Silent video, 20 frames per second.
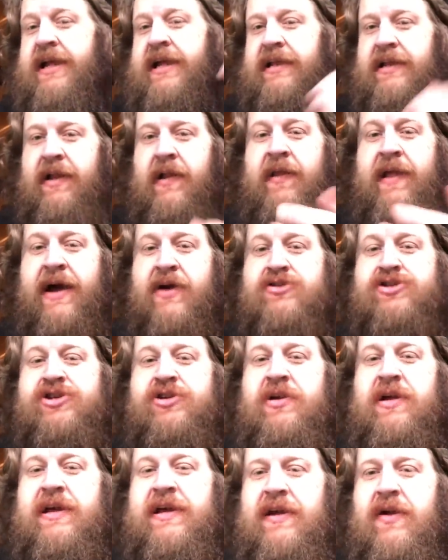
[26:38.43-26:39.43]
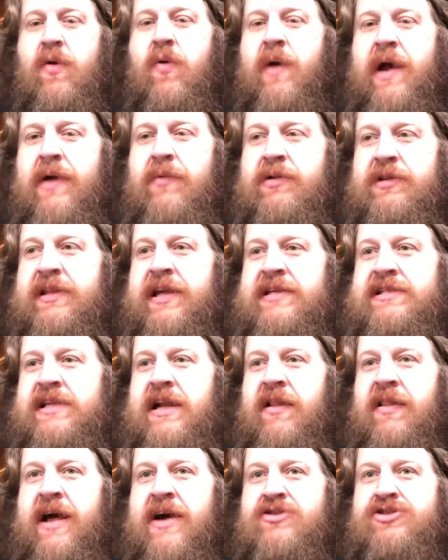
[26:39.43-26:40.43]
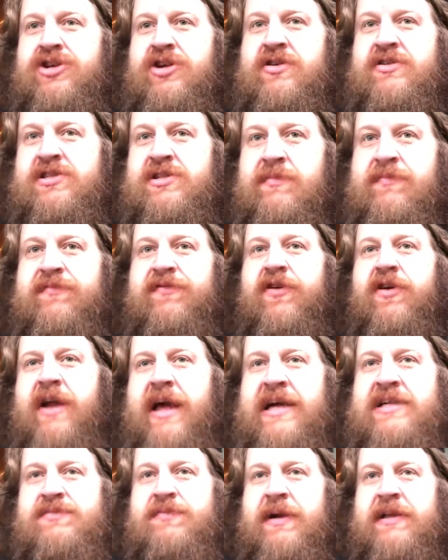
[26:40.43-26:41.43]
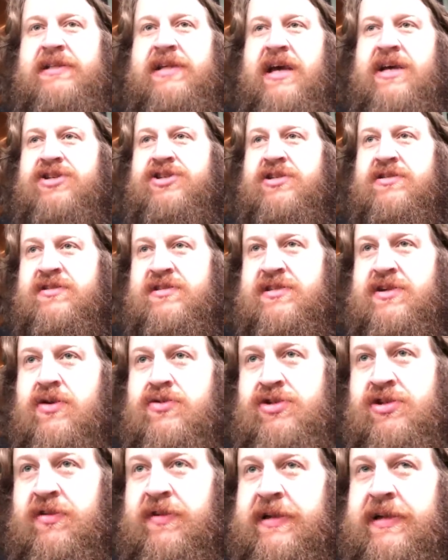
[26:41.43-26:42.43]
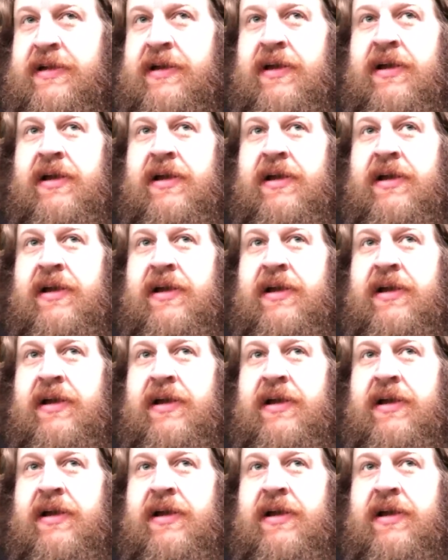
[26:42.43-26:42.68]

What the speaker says: It allows you to get away with things. It allows you to subvert expectations socially.